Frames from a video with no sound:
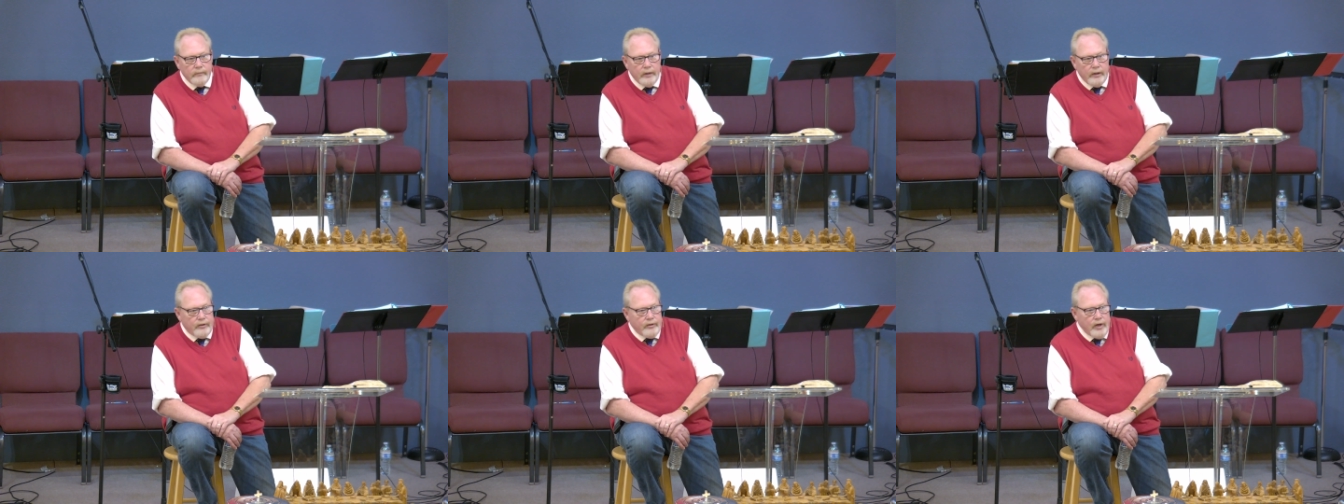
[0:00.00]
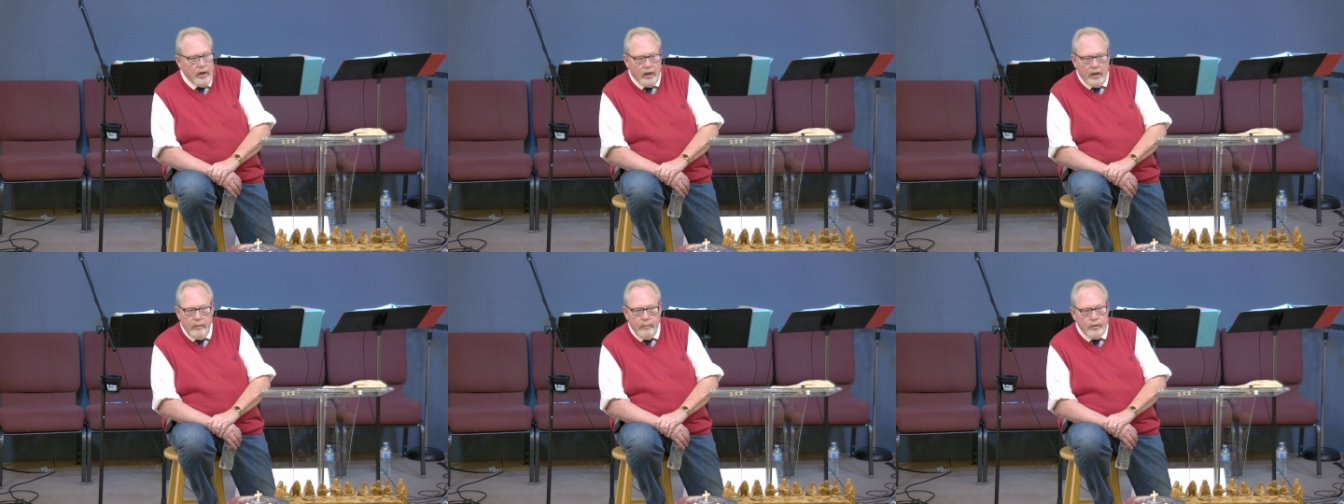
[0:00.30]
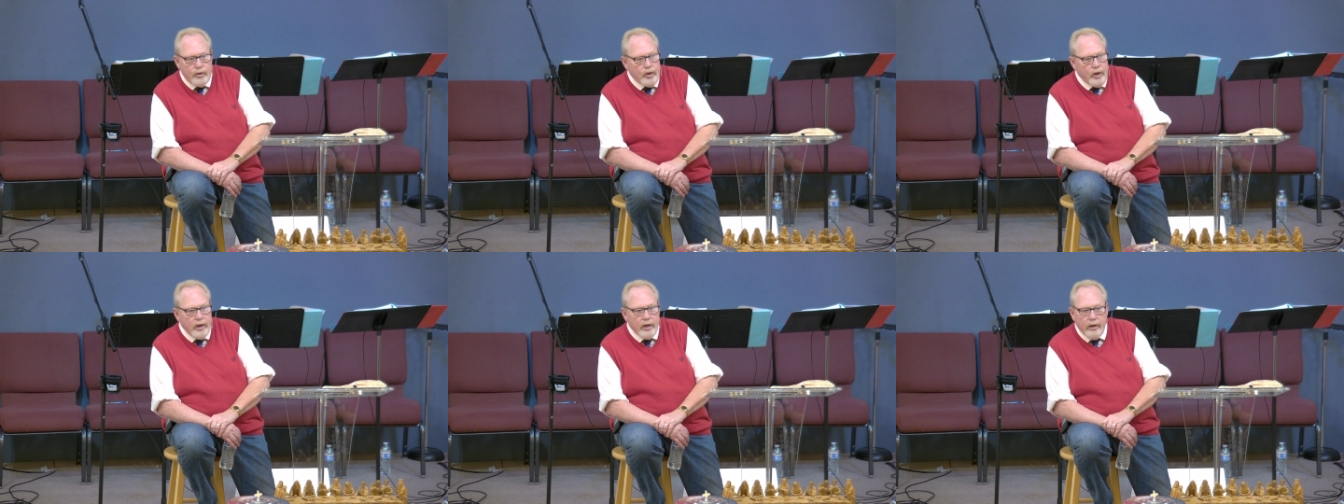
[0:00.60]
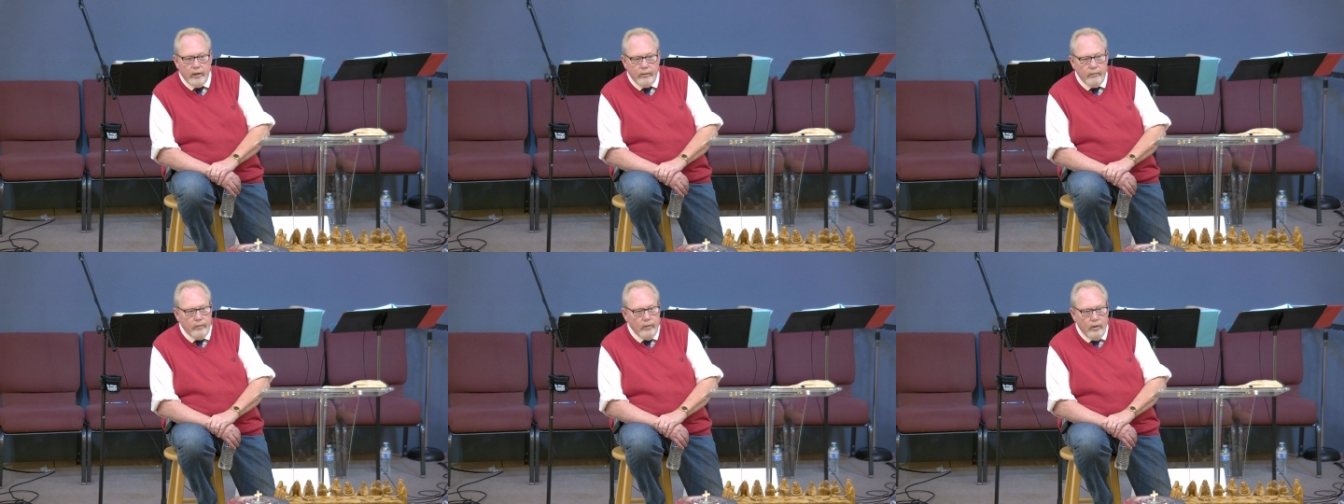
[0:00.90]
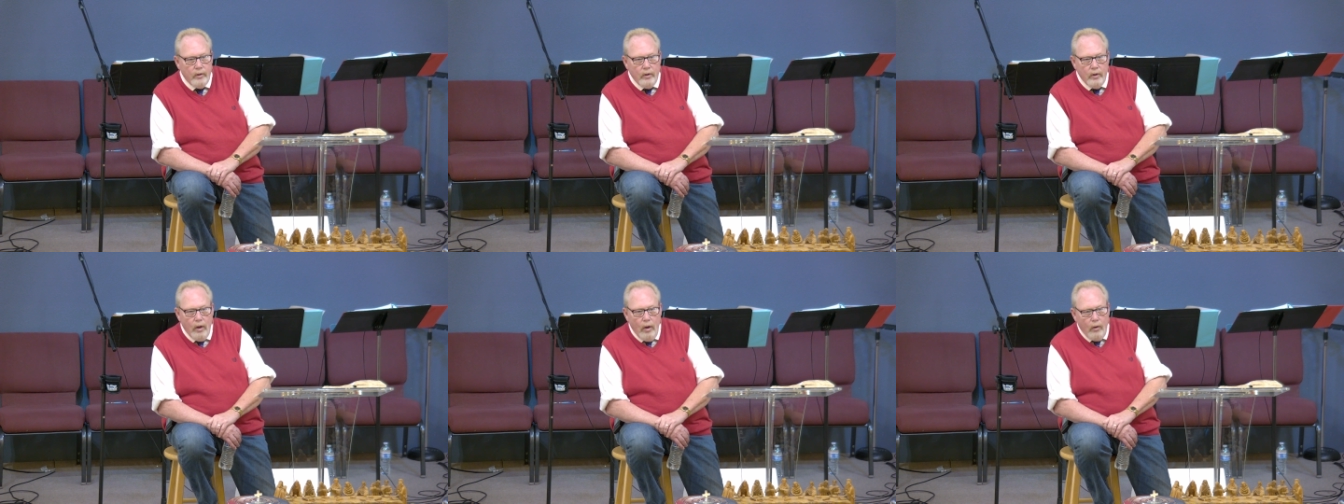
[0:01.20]
That's not going to be shaken.
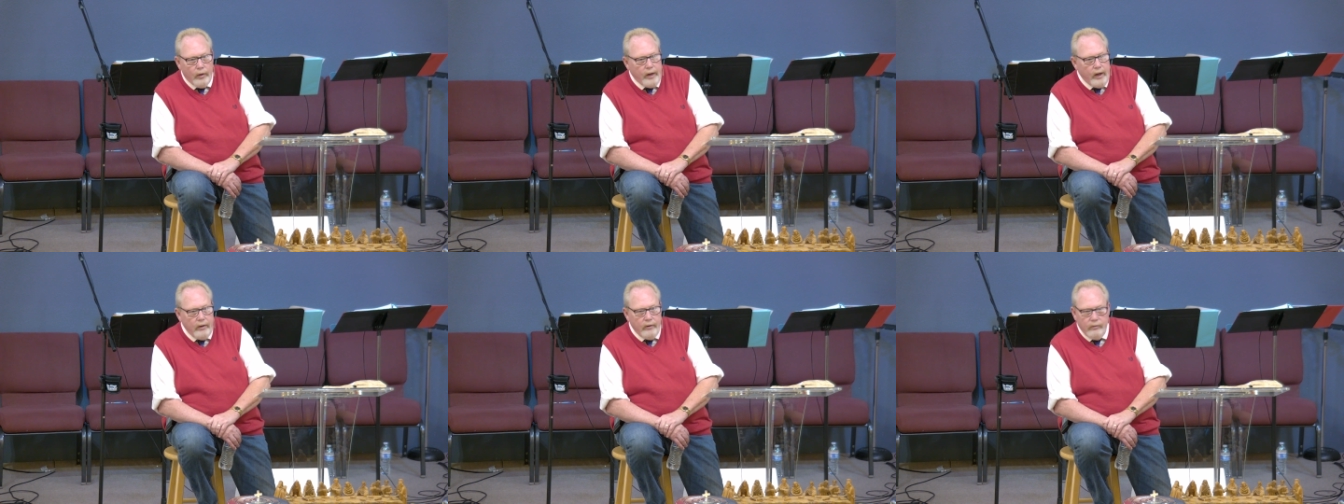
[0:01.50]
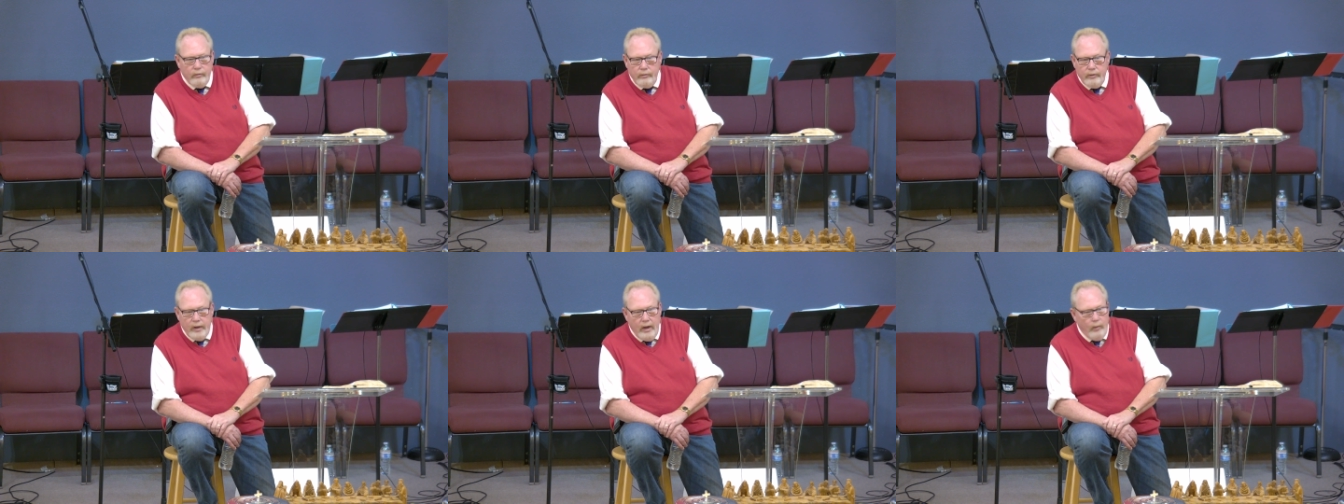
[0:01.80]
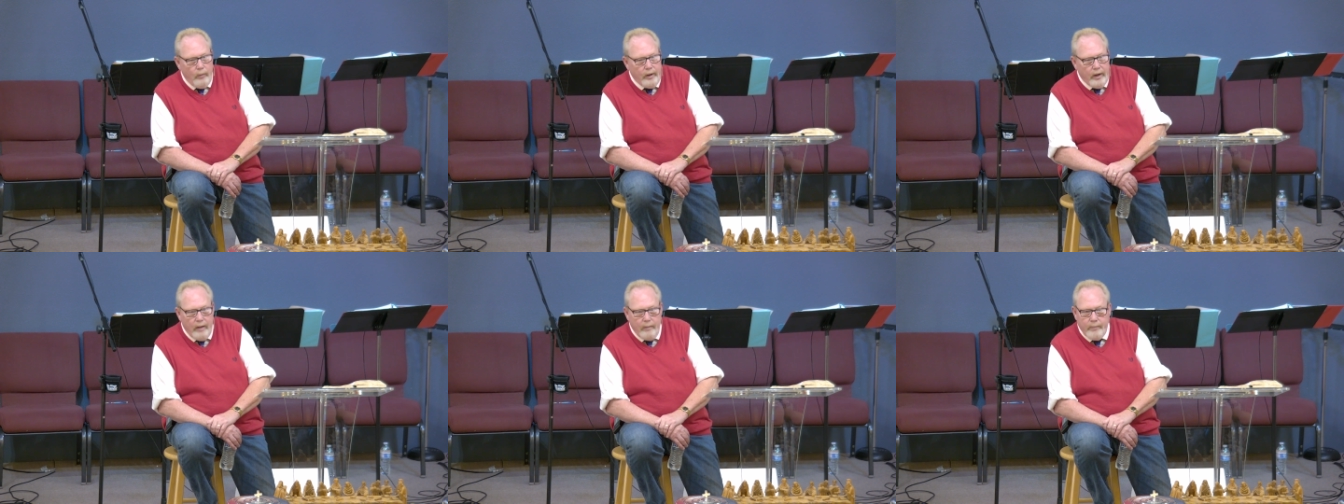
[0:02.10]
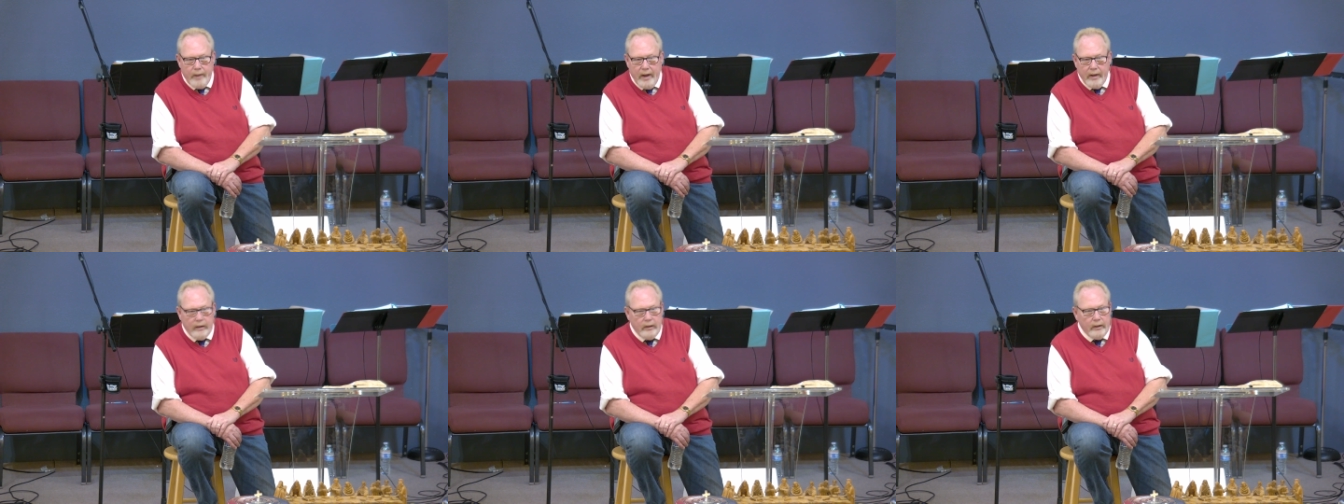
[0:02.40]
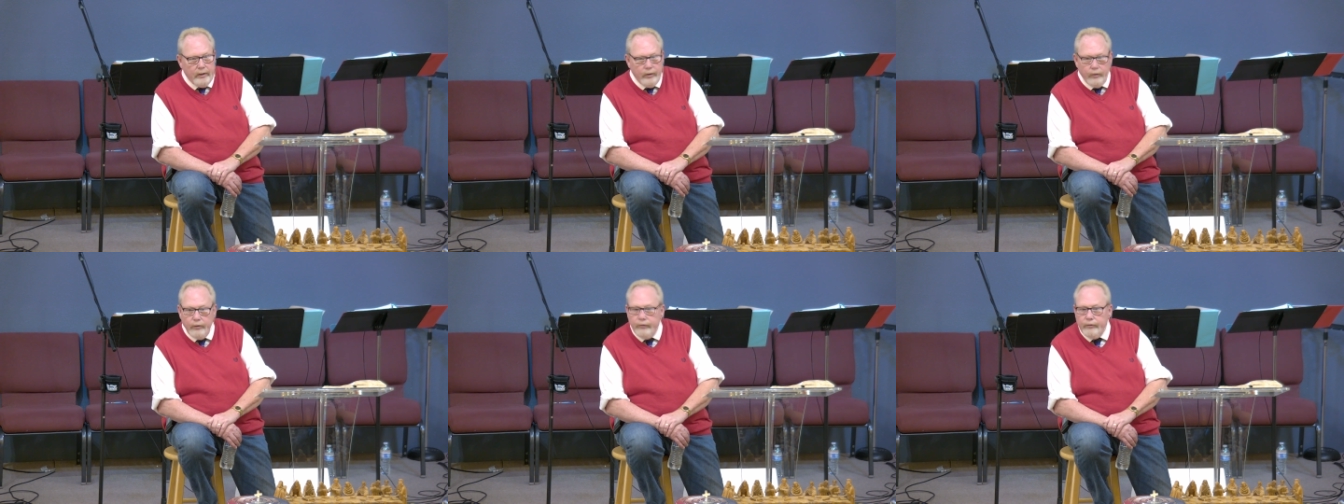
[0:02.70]
Okay, yeah, we got bad
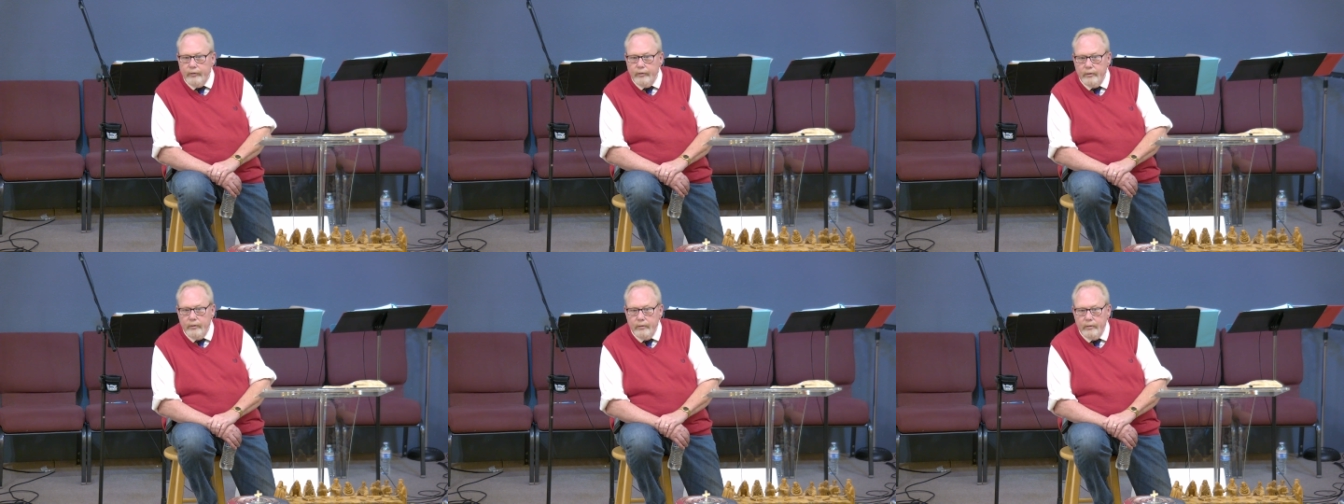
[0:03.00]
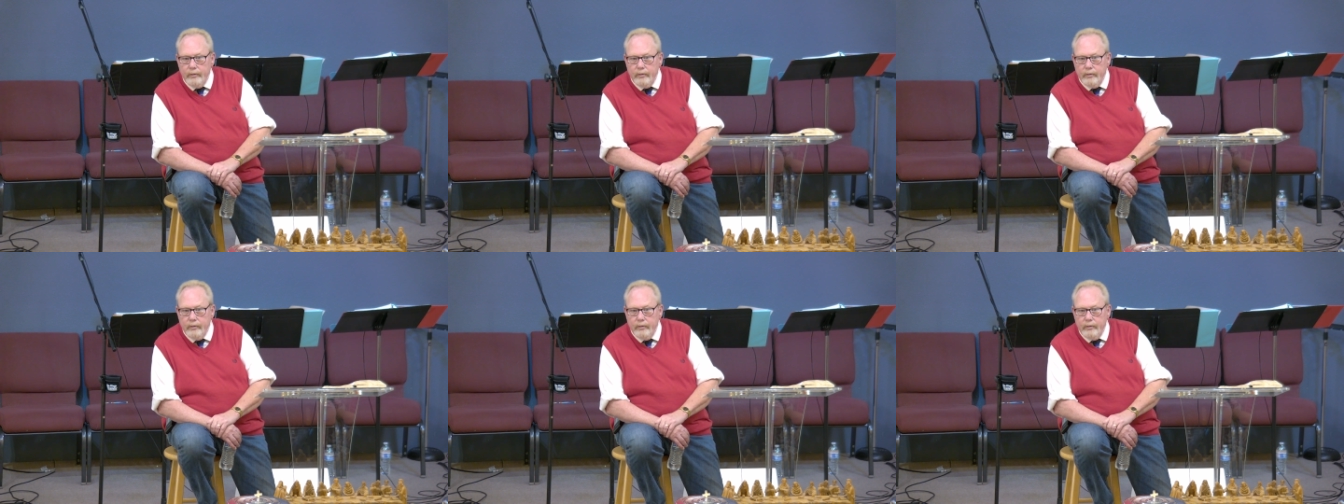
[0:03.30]
leaders.